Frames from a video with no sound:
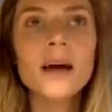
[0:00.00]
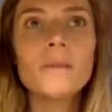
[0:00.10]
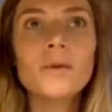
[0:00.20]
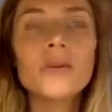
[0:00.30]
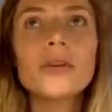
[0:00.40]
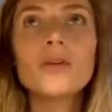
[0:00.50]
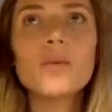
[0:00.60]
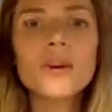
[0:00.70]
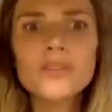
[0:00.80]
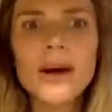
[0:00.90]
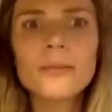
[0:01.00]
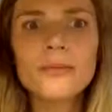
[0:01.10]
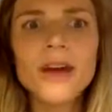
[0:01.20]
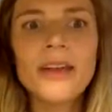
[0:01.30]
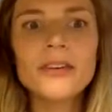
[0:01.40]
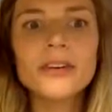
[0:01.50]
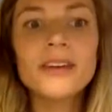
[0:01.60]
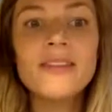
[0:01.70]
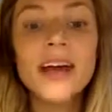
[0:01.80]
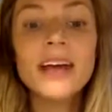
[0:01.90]
or the workshop rather,
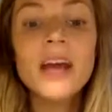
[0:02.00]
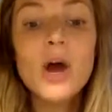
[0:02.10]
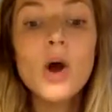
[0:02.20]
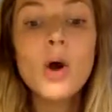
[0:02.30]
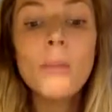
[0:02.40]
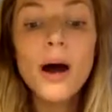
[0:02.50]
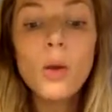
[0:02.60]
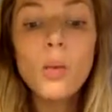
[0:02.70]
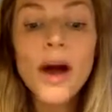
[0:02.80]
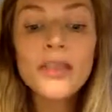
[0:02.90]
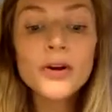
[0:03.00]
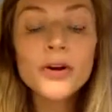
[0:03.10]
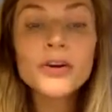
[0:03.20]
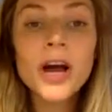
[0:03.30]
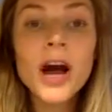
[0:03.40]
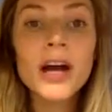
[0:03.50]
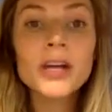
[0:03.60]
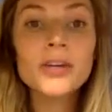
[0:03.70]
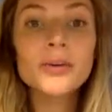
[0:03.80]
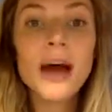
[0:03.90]
event, about whether or not
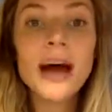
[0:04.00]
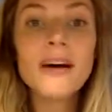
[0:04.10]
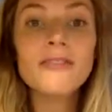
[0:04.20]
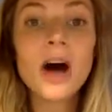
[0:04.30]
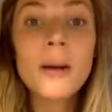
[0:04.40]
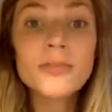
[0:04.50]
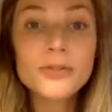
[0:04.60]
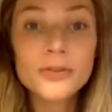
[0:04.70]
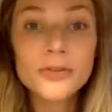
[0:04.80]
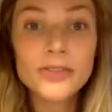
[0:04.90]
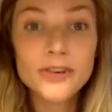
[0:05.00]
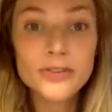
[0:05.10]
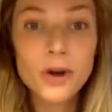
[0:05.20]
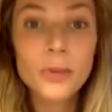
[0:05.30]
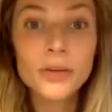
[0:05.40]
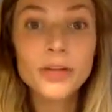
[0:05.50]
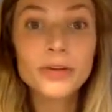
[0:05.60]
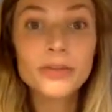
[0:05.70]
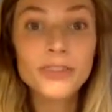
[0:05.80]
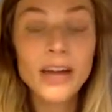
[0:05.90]
you have obstacles that show up when
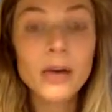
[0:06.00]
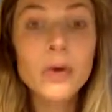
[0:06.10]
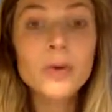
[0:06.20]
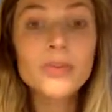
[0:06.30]
you set goals.